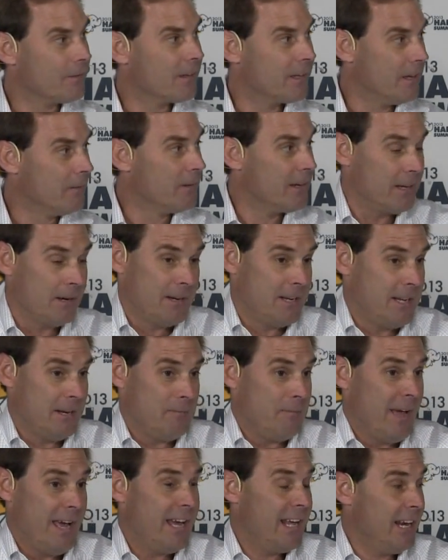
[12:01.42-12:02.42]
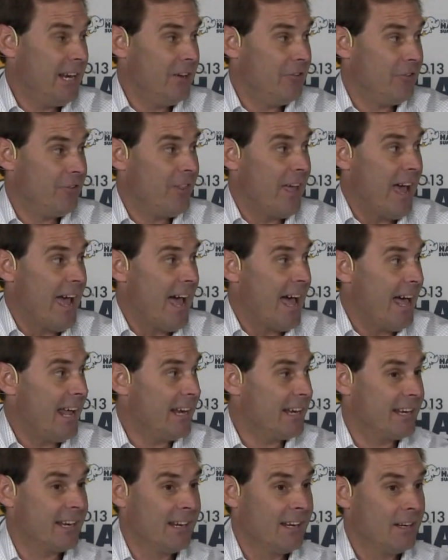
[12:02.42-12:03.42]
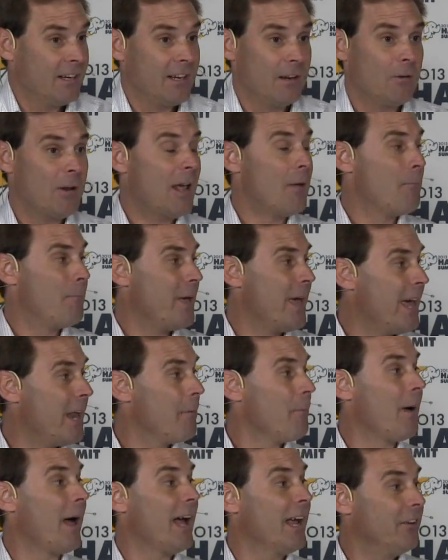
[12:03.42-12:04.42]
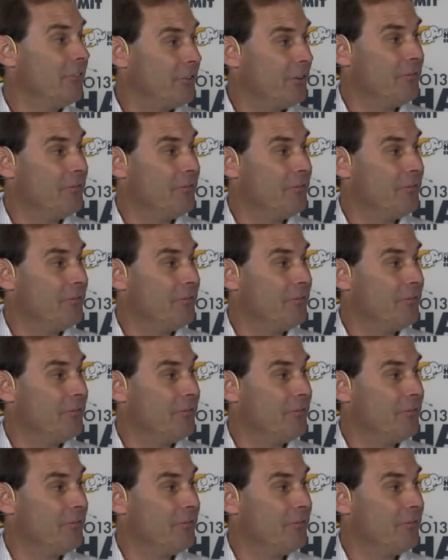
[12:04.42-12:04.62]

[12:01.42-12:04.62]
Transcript: Can manage that petabytes of